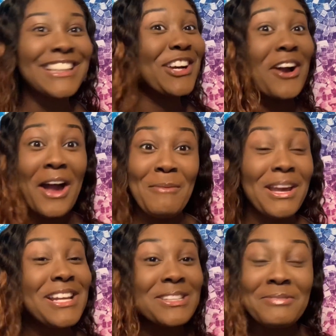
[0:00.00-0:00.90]
Girl, I'm
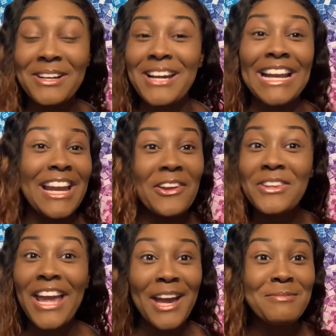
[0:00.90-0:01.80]
getting somewhere. I download
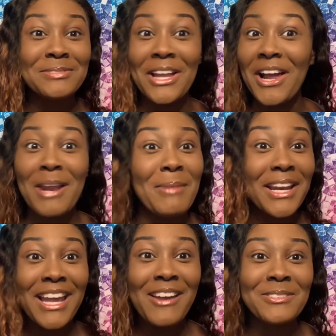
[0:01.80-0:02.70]
the app, now I gotta make an
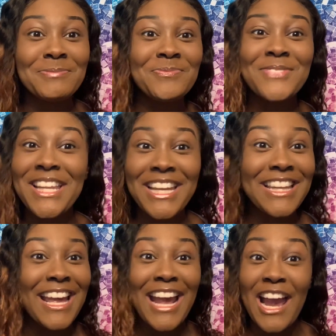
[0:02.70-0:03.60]
account. And
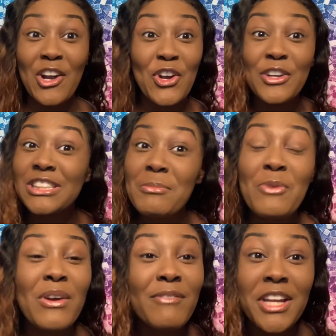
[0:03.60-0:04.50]
then girl, it's gonna be
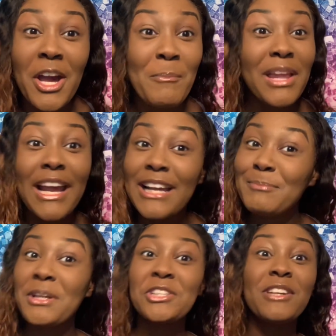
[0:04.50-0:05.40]
one video I'm like,
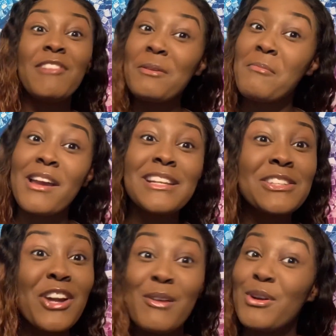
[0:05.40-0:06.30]
make sure you follow me on
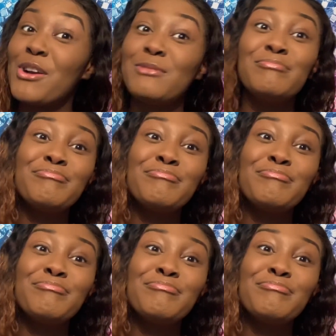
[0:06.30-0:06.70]
Instagram, girl.